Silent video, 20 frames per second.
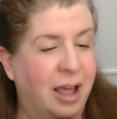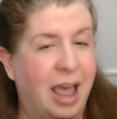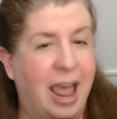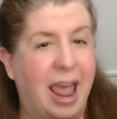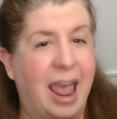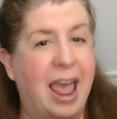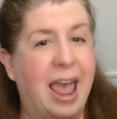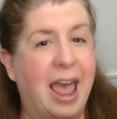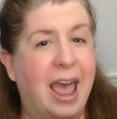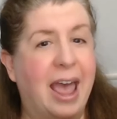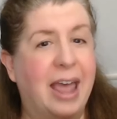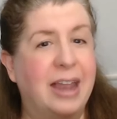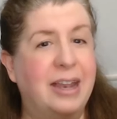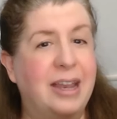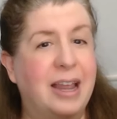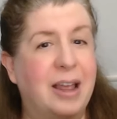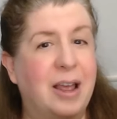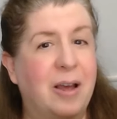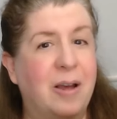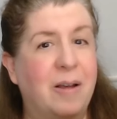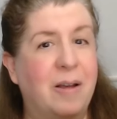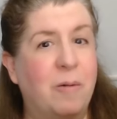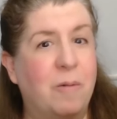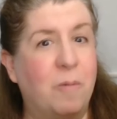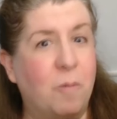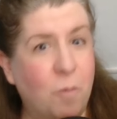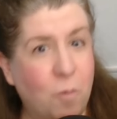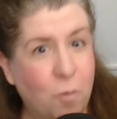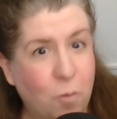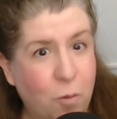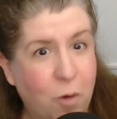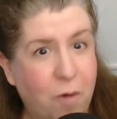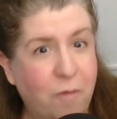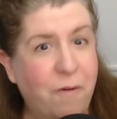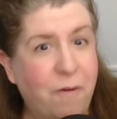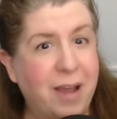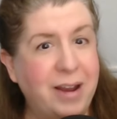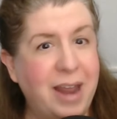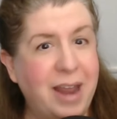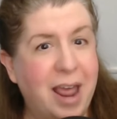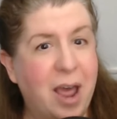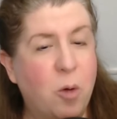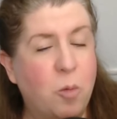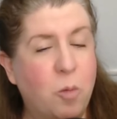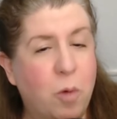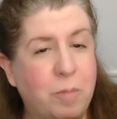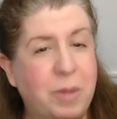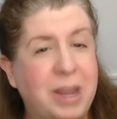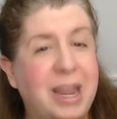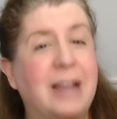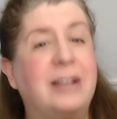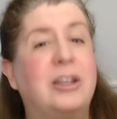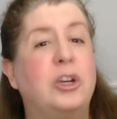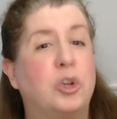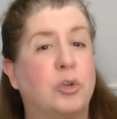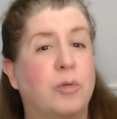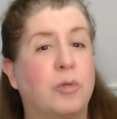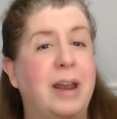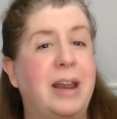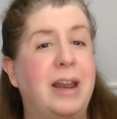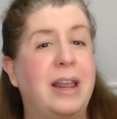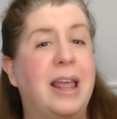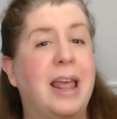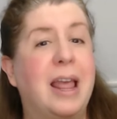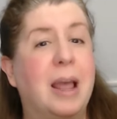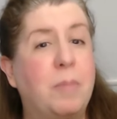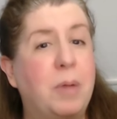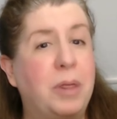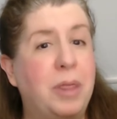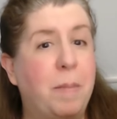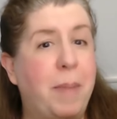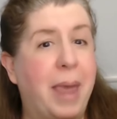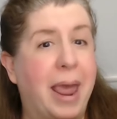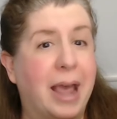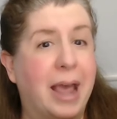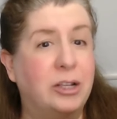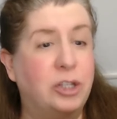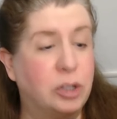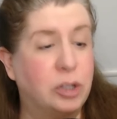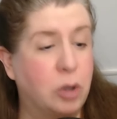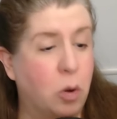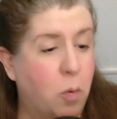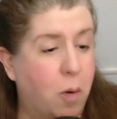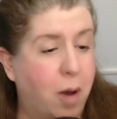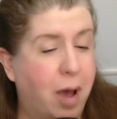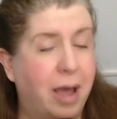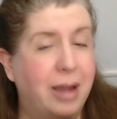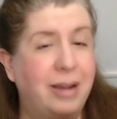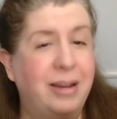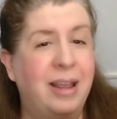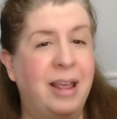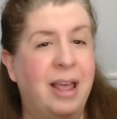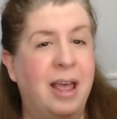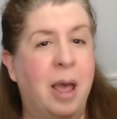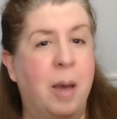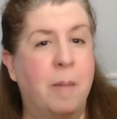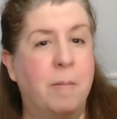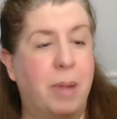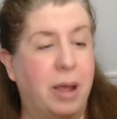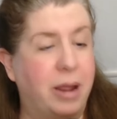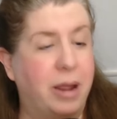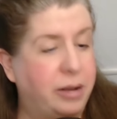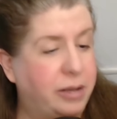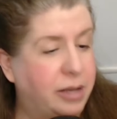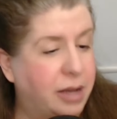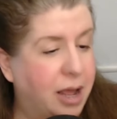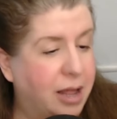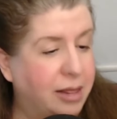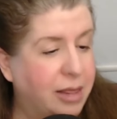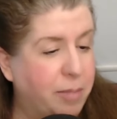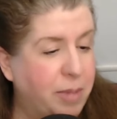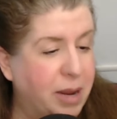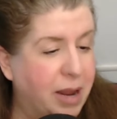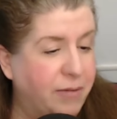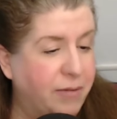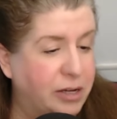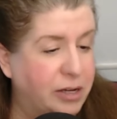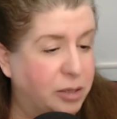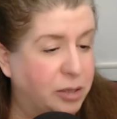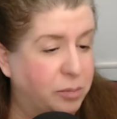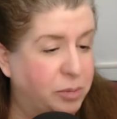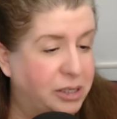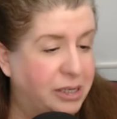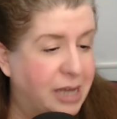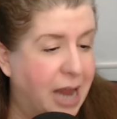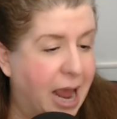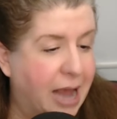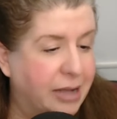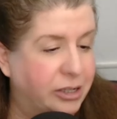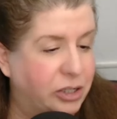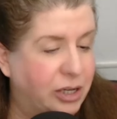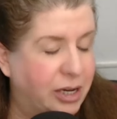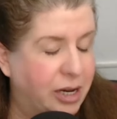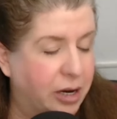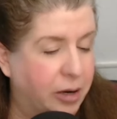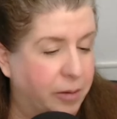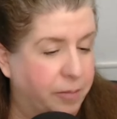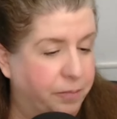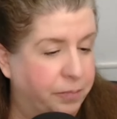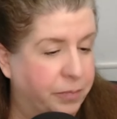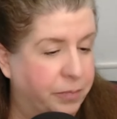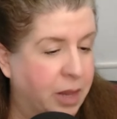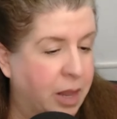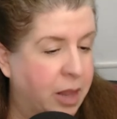And we'll find out when we get to training camp and the pads go on. But let me give you some stats here.